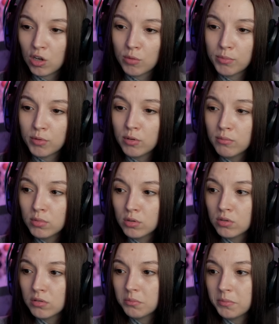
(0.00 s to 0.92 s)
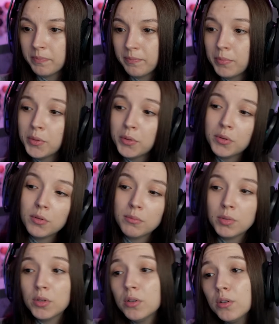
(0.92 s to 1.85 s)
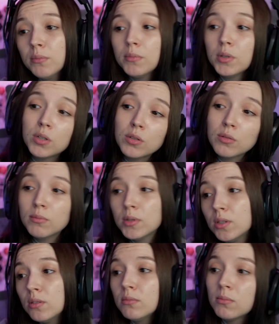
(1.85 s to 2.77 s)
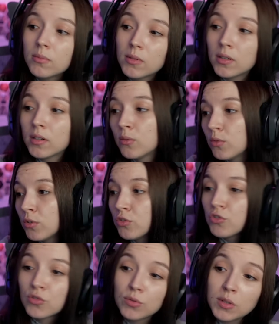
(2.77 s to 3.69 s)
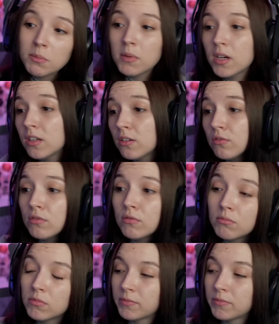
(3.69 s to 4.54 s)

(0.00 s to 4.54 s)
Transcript: boom, boom. Boom, boom, boom, boom. I want you in my room.